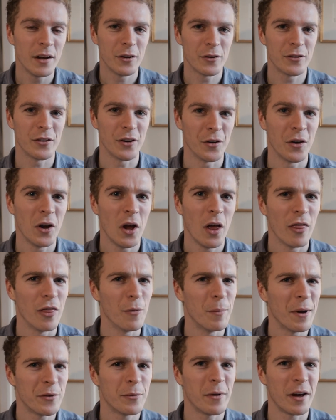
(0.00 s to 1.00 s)
So the
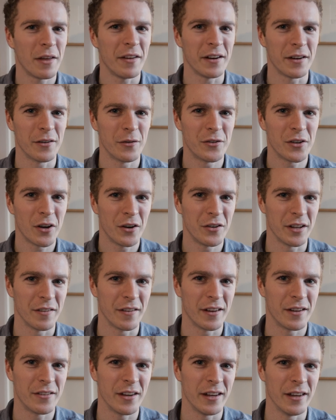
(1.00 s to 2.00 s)
best way I think of starting
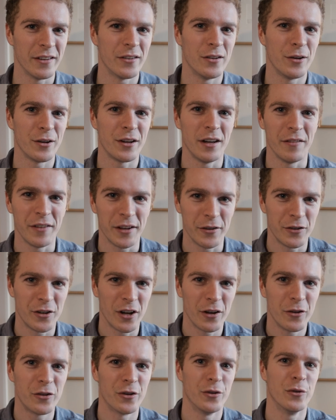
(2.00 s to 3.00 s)
this is looking at the
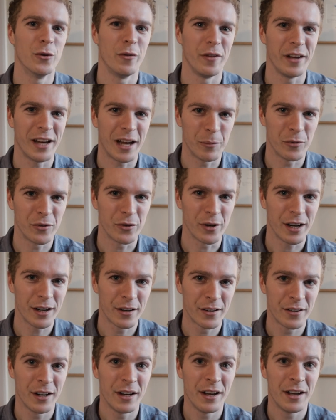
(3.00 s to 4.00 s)
introduction or the
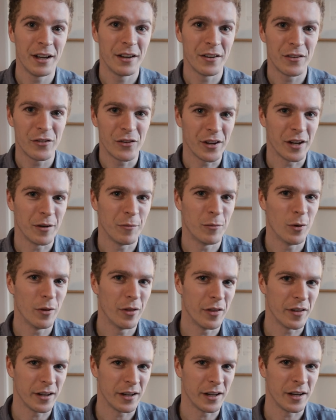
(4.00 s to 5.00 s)
abstract, seeing
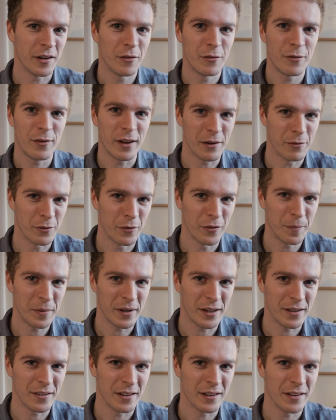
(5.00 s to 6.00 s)
what the flavour of the
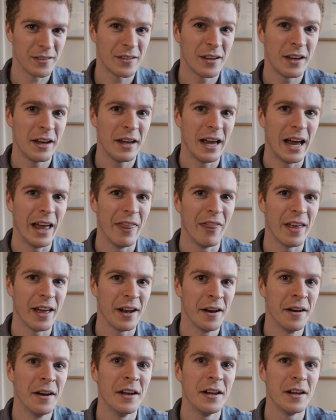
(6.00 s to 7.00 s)
piece is, and
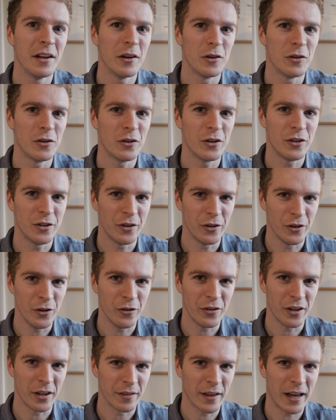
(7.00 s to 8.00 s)
then
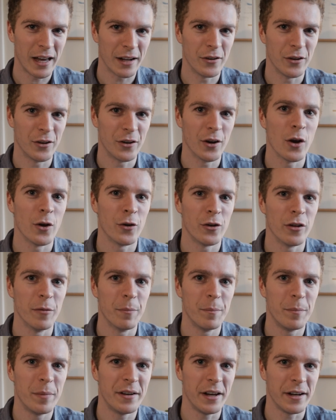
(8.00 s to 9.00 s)
using that to go to the
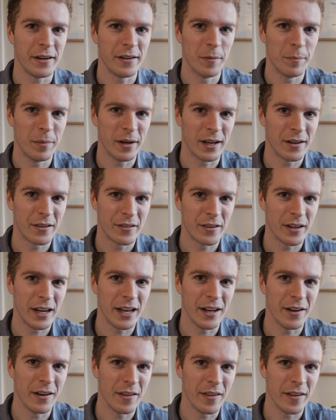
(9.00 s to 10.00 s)
particular bits
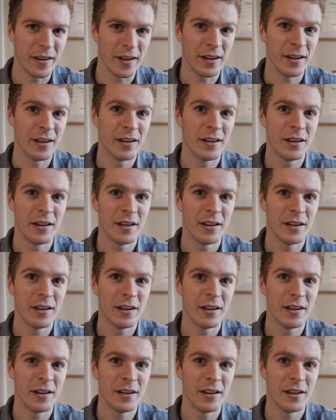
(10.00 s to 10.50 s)
in the